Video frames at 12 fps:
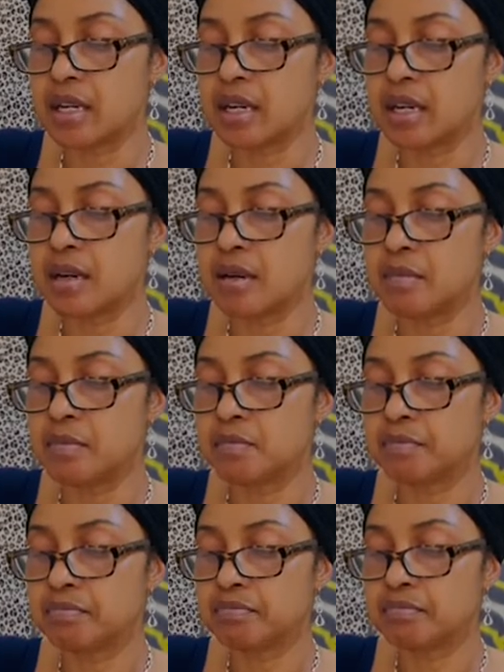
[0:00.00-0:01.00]

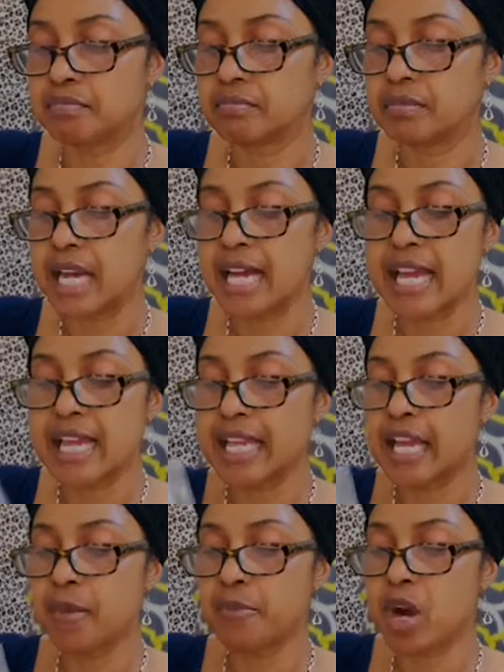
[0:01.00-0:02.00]
and I
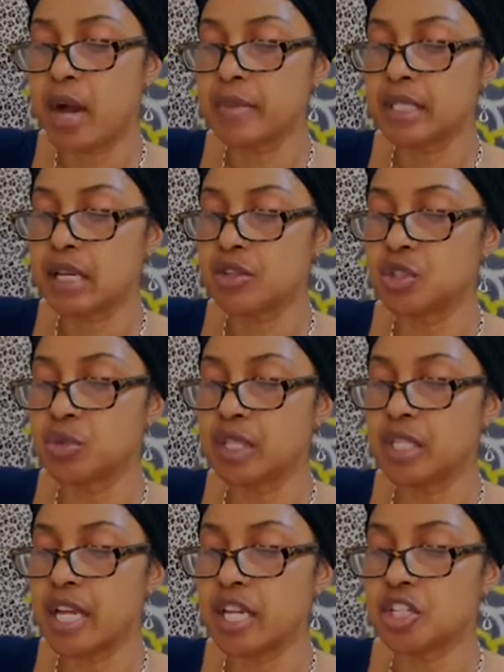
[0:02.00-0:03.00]
can't promise I'll do
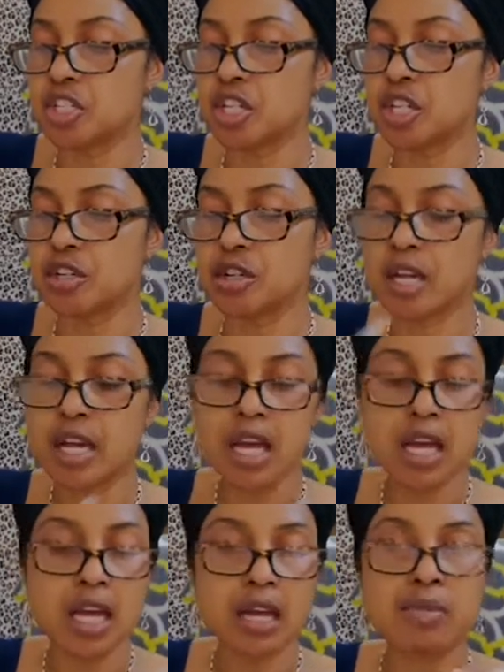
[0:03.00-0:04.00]
it next year,
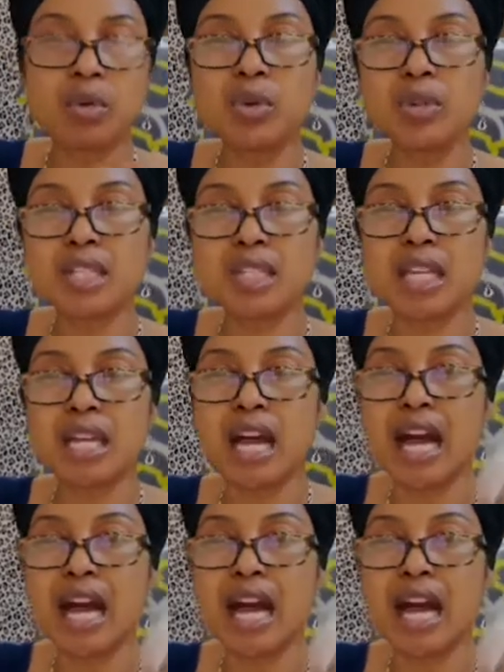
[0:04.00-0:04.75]
but we'll see.